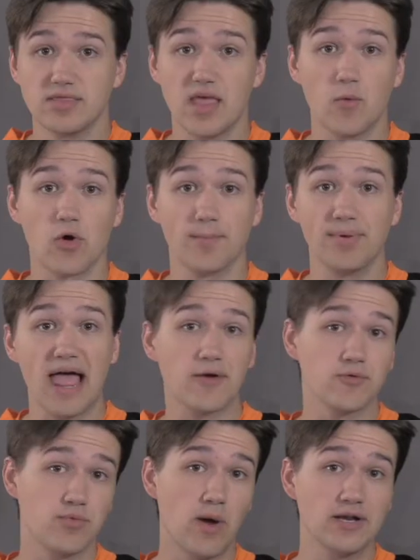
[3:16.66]
They wore black
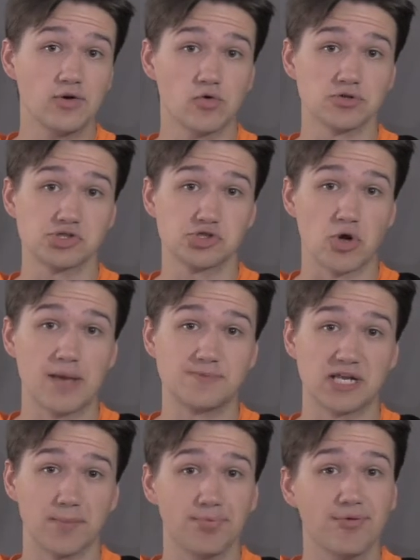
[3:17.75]
with white and orange stripes
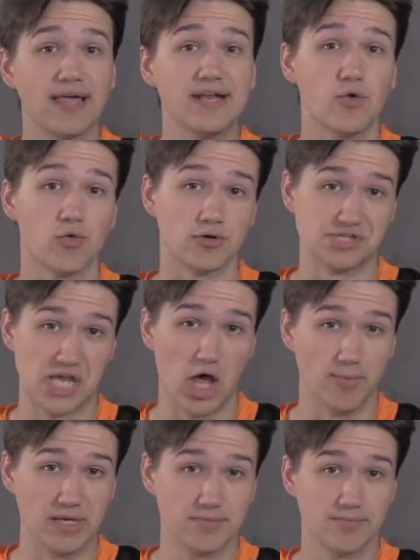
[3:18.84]
and a plain orange
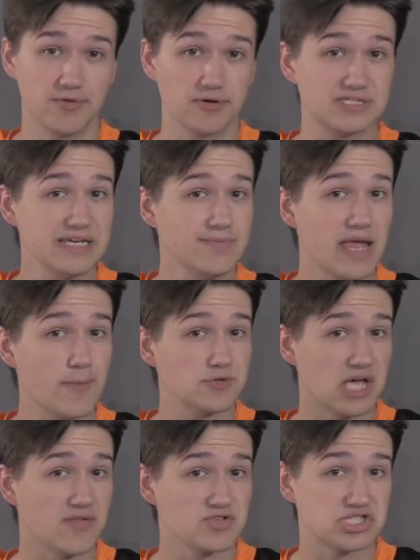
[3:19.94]
helmet. Their team name was
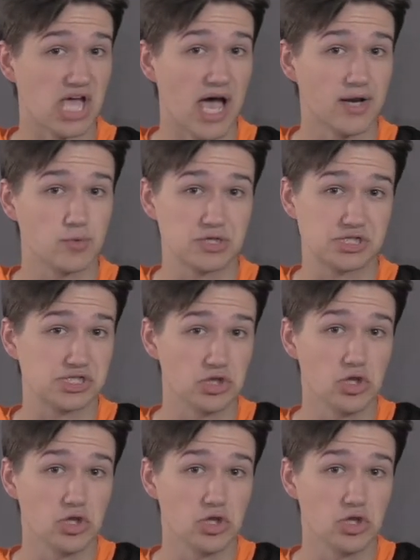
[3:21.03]
on the side, which is a